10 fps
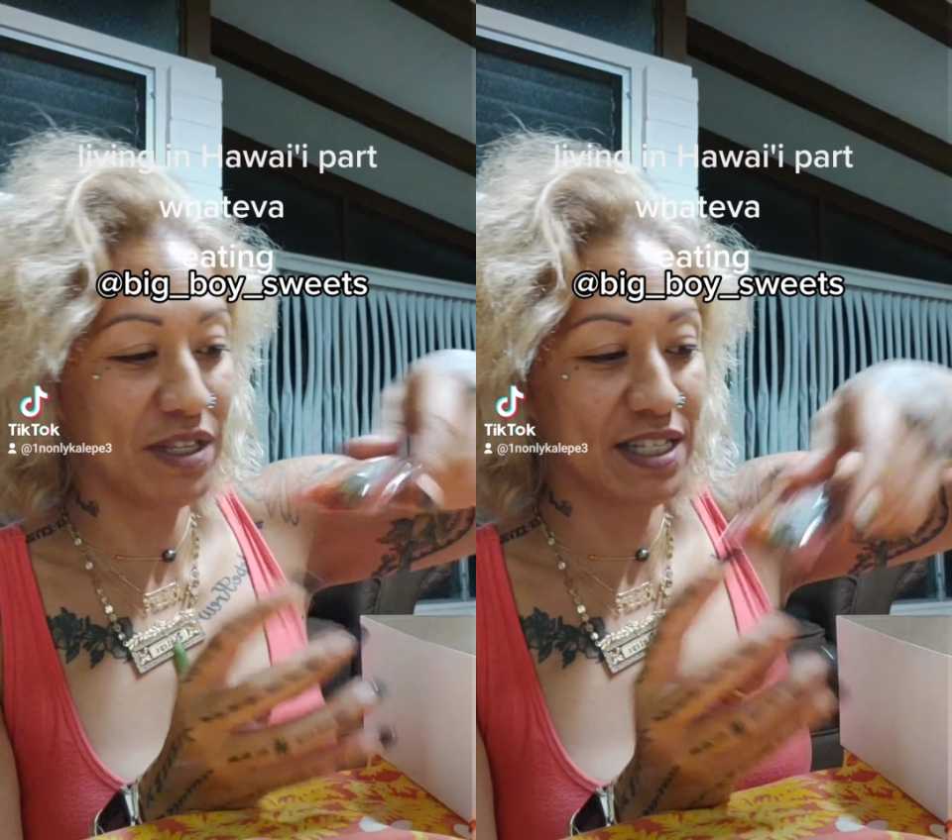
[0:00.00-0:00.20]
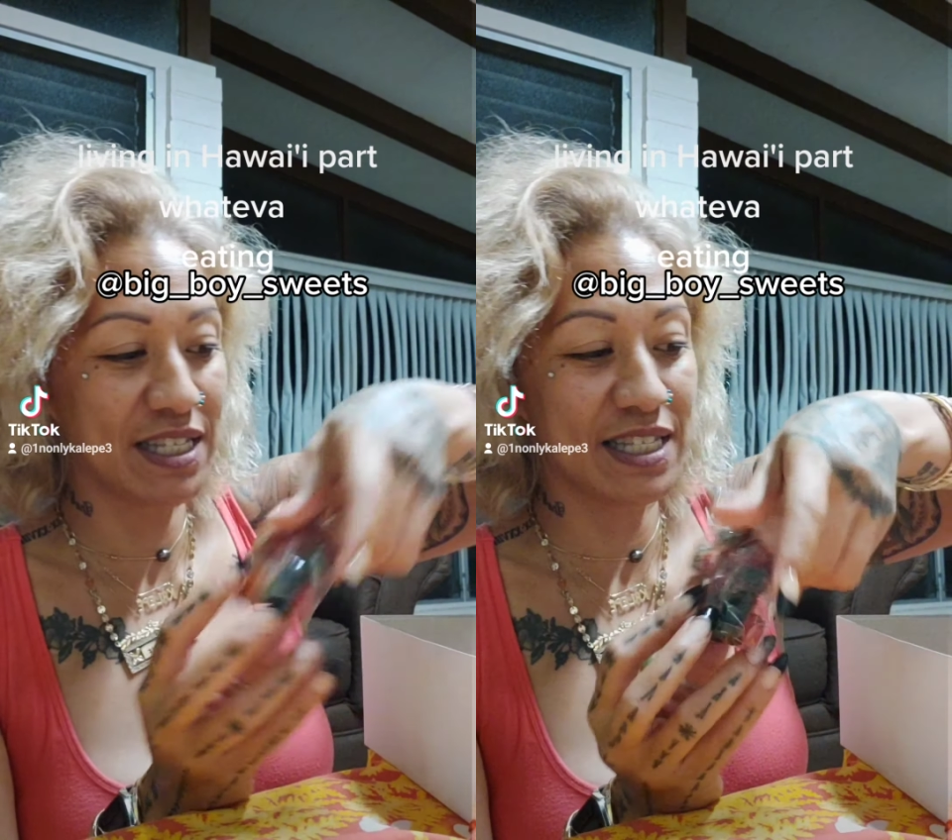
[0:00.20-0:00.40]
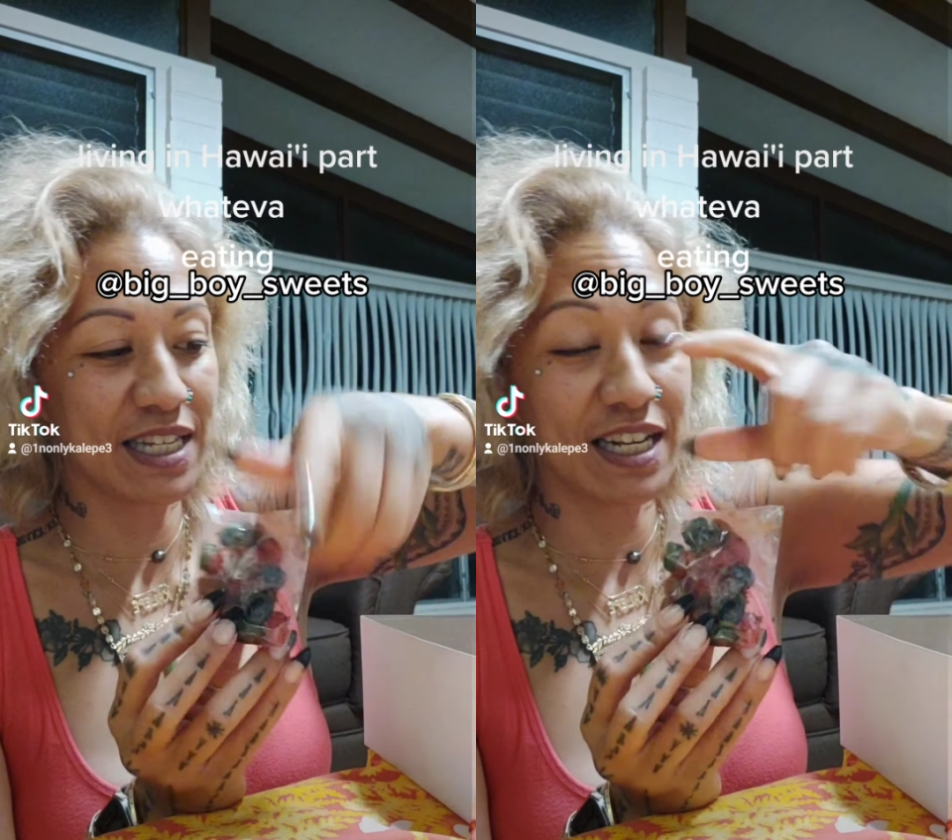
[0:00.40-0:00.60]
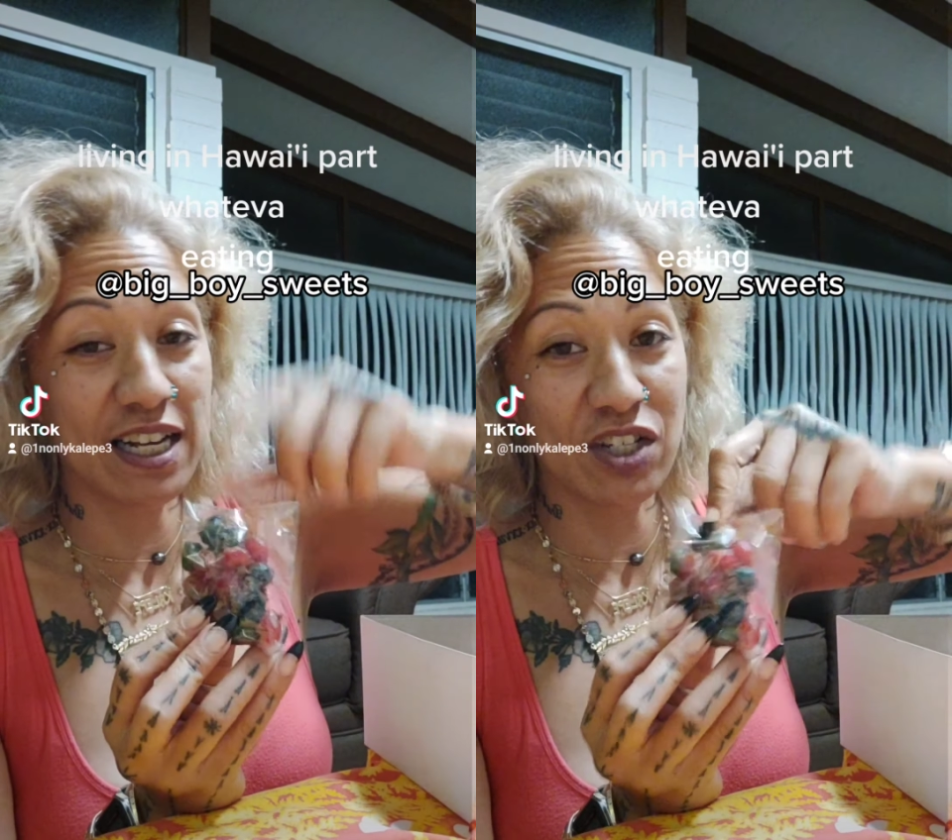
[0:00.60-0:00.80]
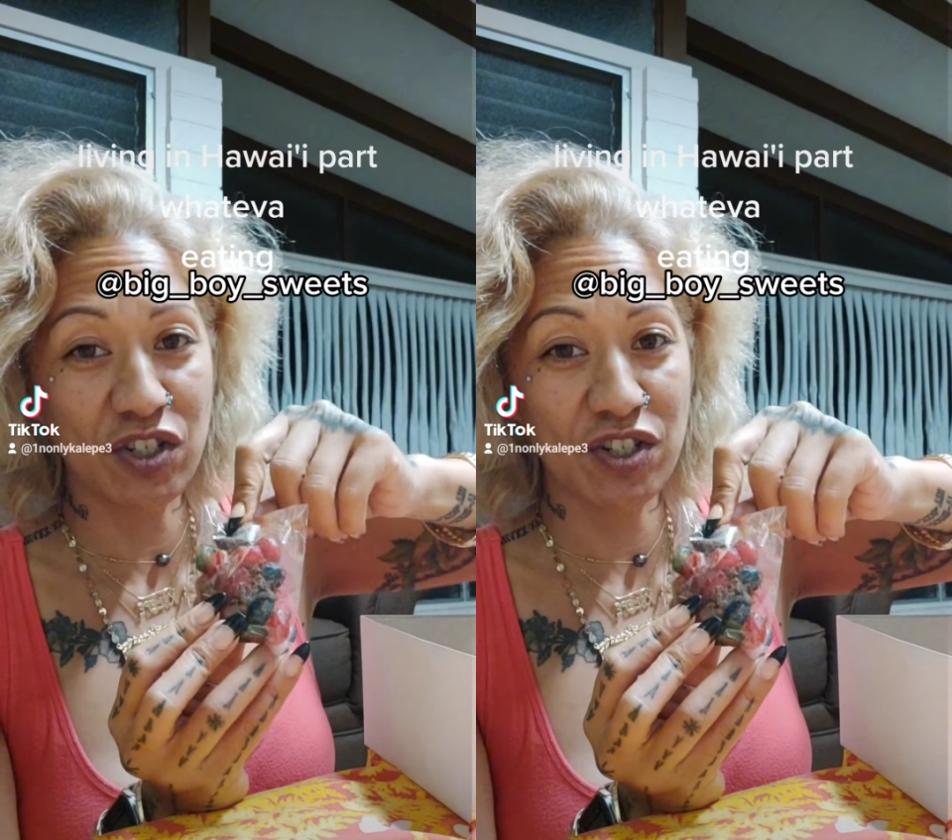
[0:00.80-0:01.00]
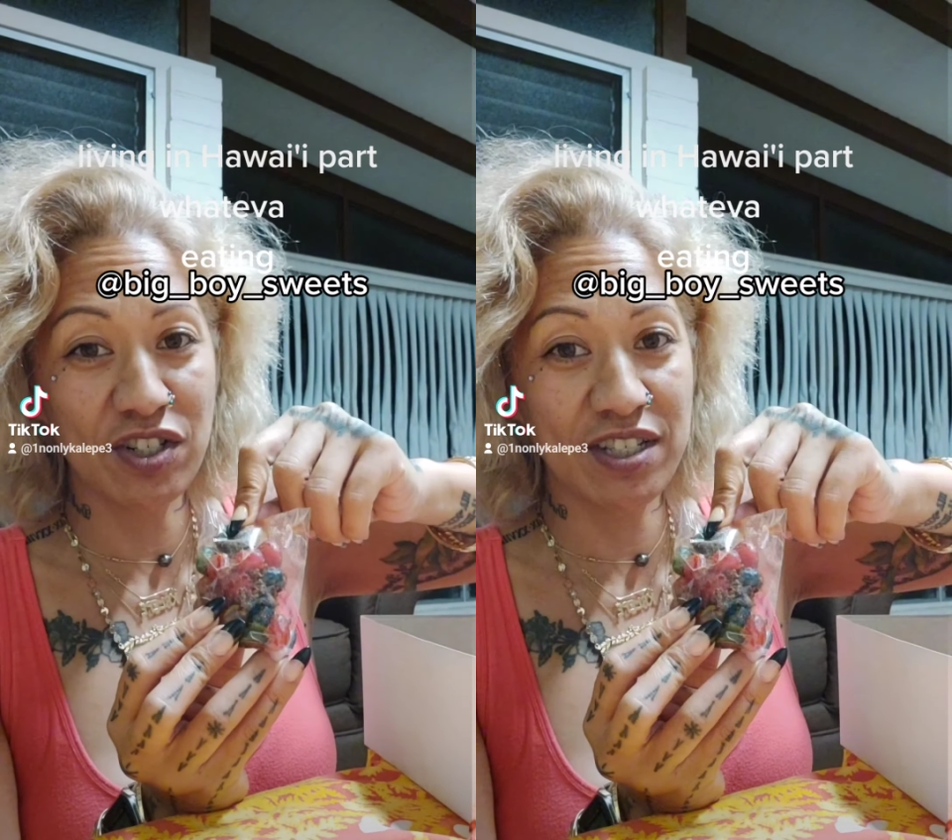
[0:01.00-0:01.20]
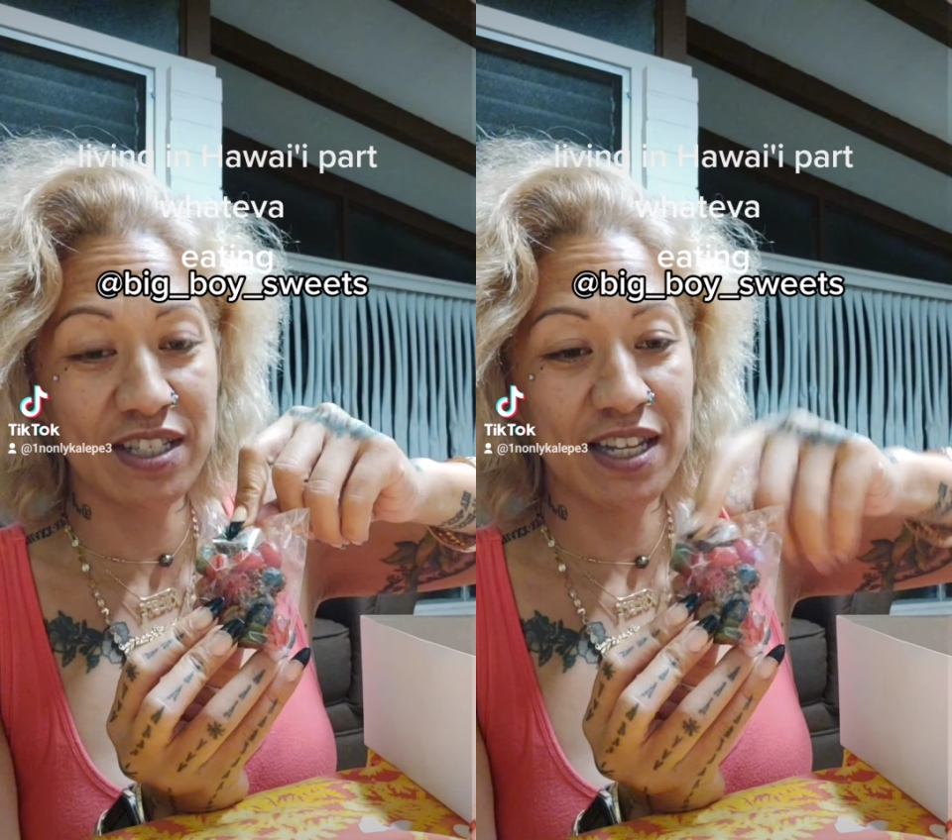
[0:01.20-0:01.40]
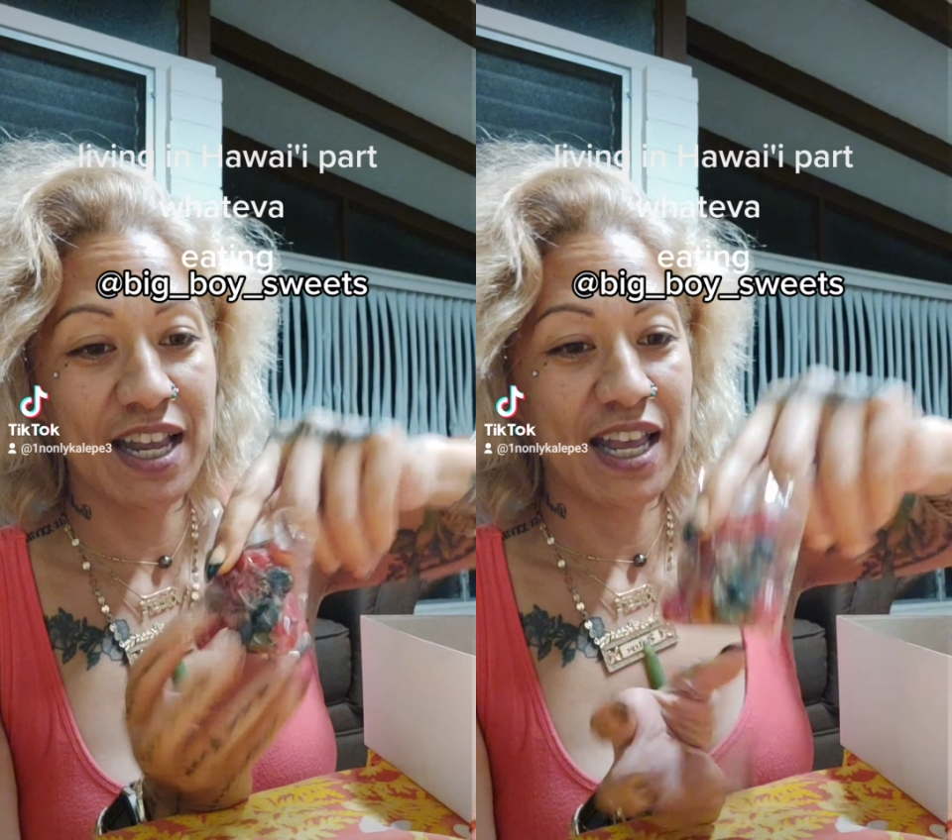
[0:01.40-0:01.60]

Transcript: this is the Gushers